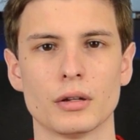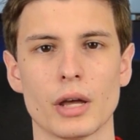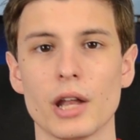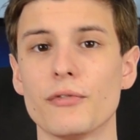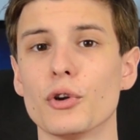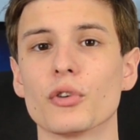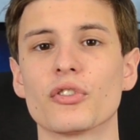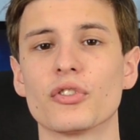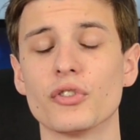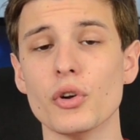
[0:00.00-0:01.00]
And if you're a
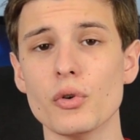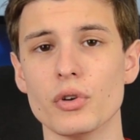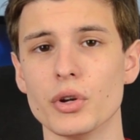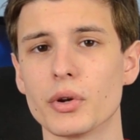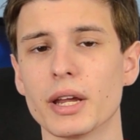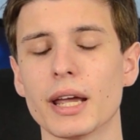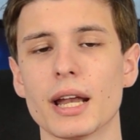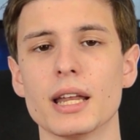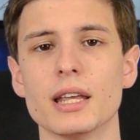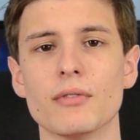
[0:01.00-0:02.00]
student, you can get
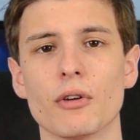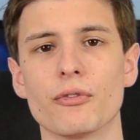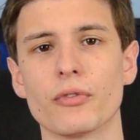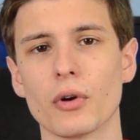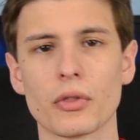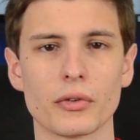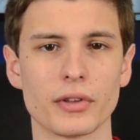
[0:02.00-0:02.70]
an even further